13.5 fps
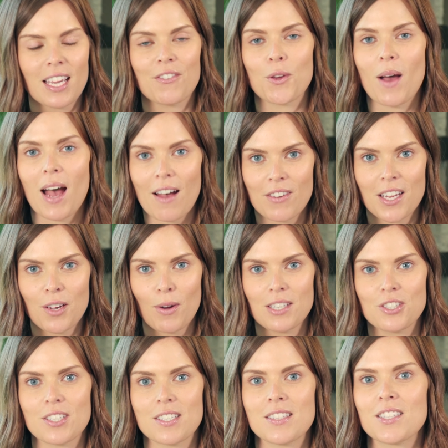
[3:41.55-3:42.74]
If you have any
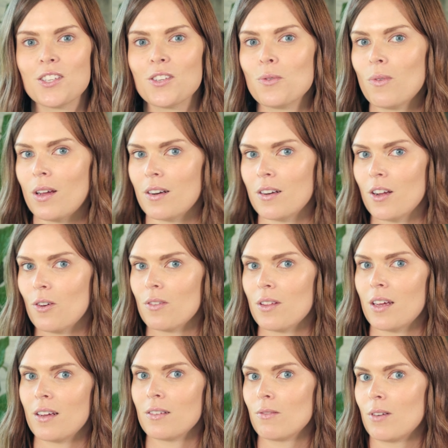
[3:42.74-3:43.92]
questions, you wanna know
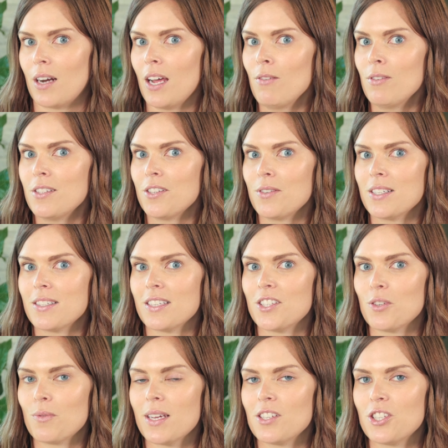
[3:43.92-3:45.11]
that what I would do in a
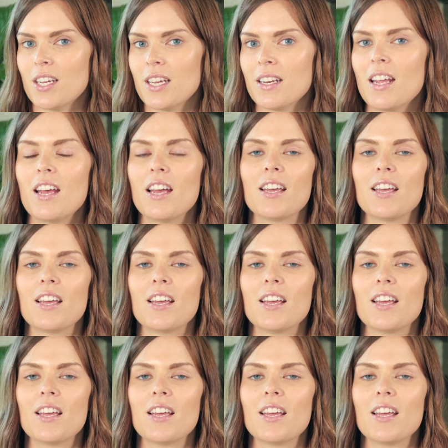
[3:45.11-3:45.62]
situation,